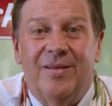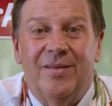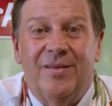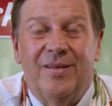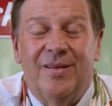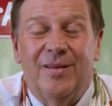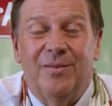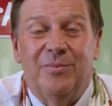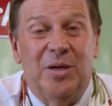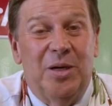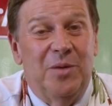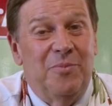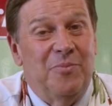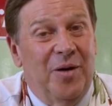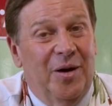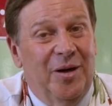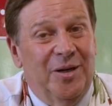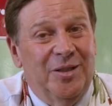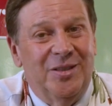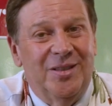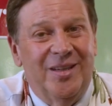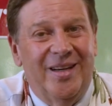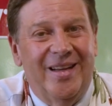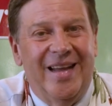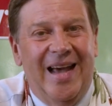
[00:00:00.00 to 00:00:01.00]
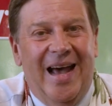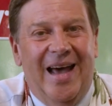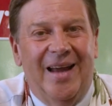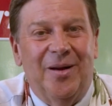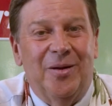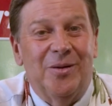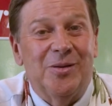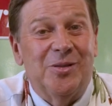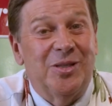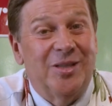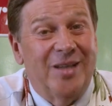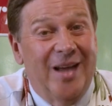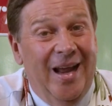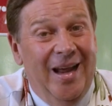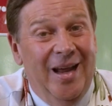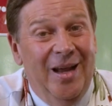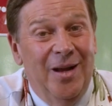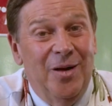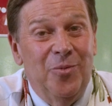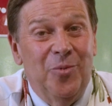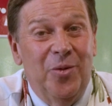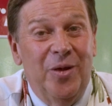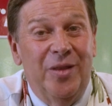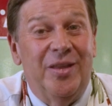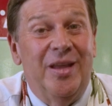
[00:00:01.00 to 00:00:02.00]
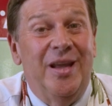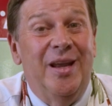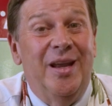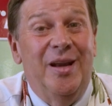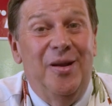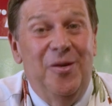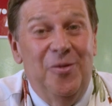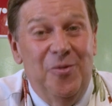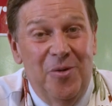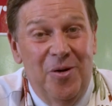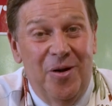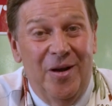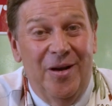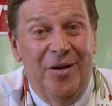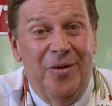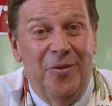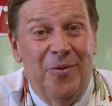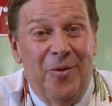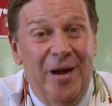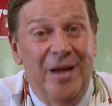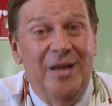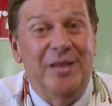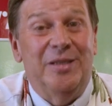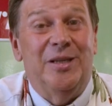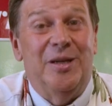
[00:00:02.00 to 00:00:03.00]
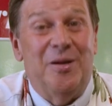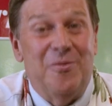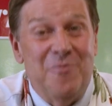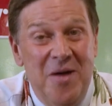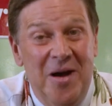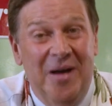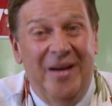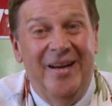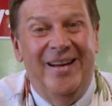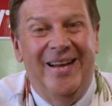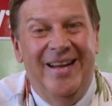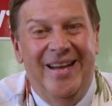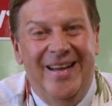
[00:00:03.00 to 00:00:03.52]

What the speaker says: But personally, I don't stand with anyone raising money